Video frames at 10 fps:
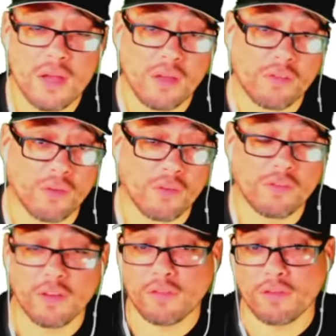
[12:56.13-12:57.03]
So the
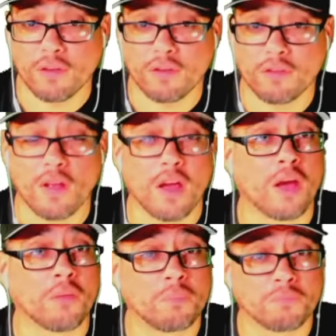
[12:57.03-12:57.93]
sister is,
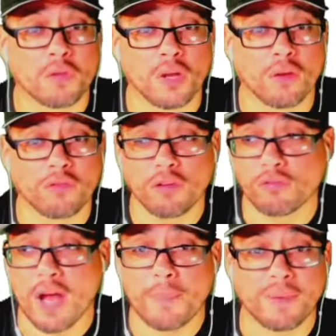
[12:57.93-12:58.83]
uh, you know, she's
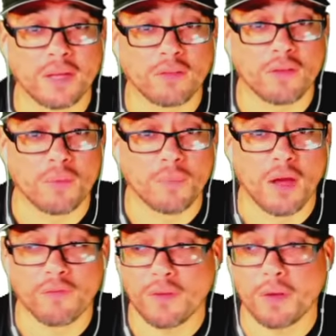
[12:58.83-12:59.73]
dropping some
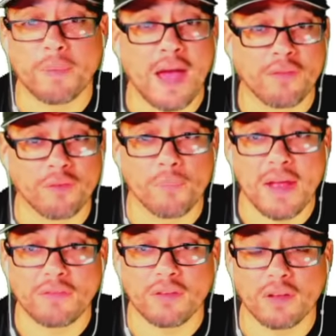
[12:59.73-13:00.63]
uh, very powerful
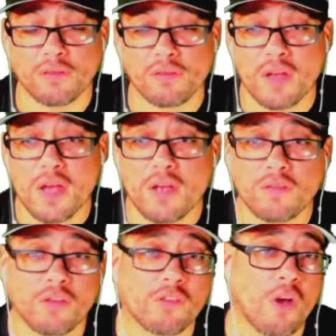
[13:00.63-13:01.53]
message.
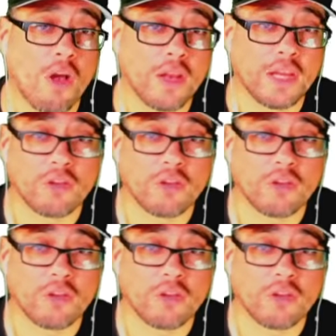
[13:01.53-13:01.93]
She's calling